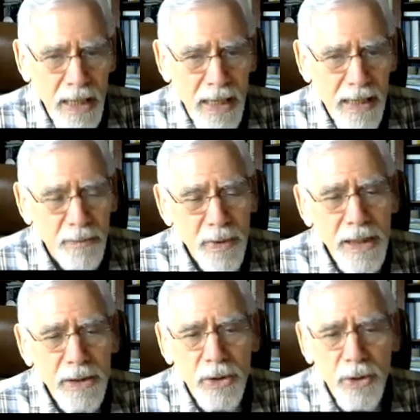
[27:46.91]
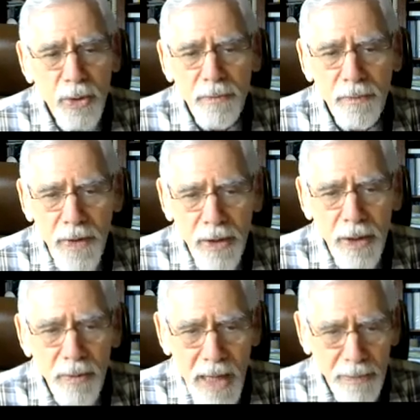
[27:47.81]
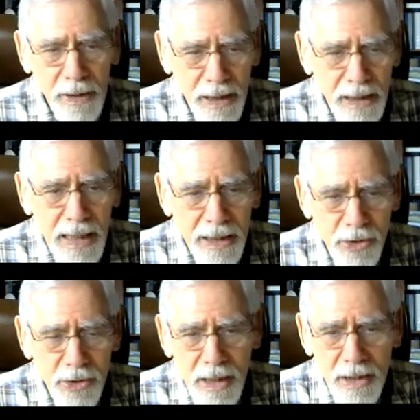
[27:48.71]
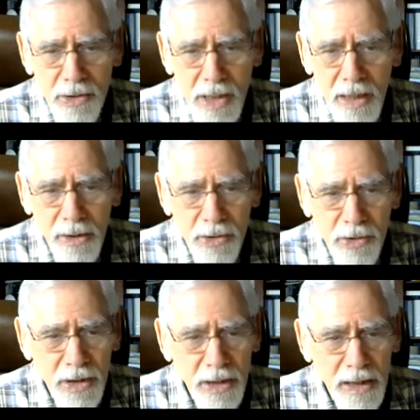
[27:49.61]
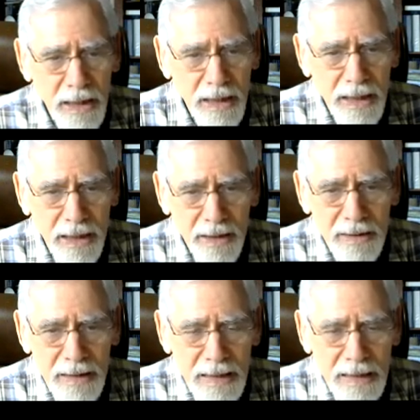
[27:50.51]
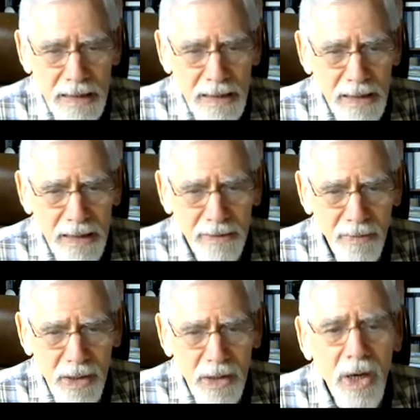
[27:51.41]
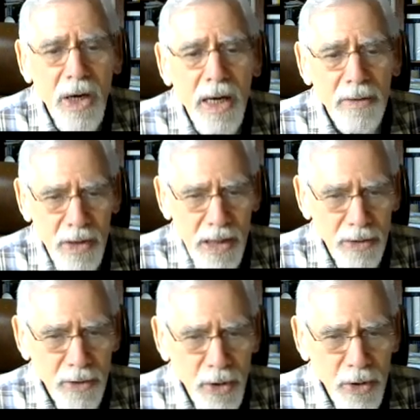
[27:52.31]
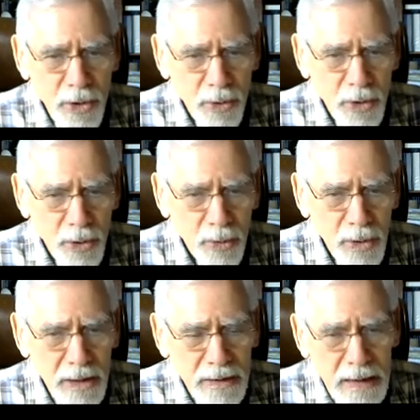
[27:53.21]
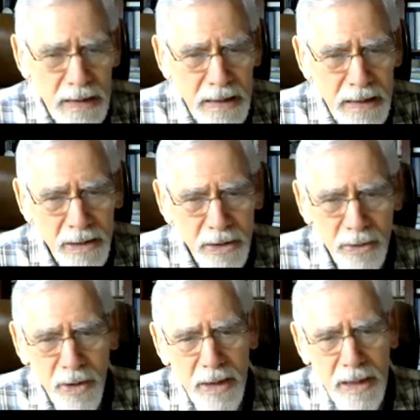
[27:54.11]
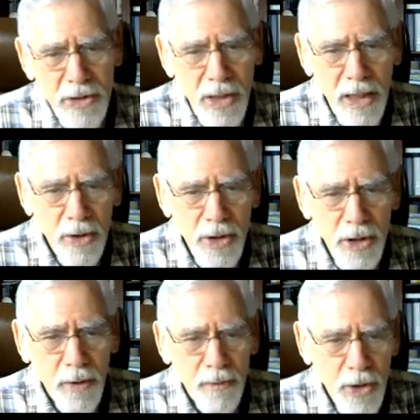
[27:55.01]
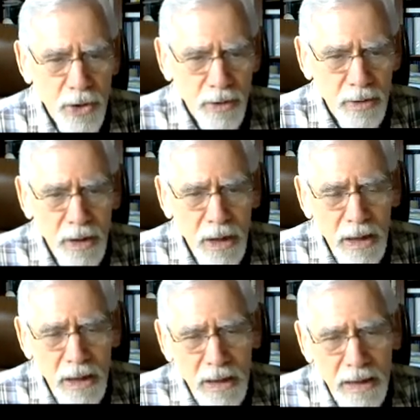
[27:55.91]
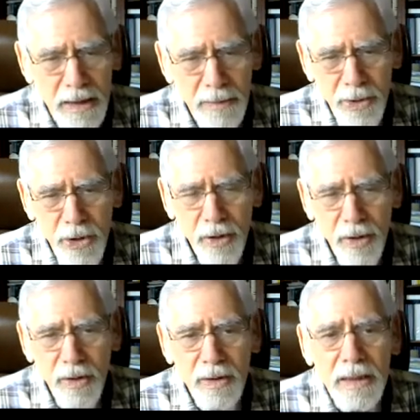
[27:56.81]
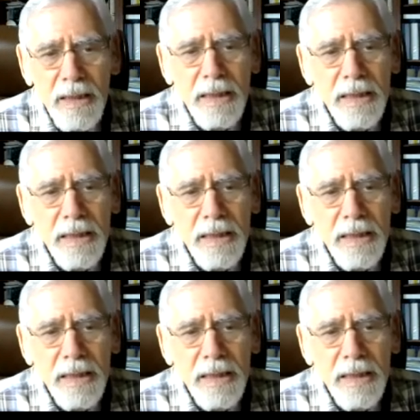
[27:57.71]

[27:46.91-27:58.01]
And we need to do it very rapidly, as Hal is indicating here. I encourage you to look at his energy innovation material.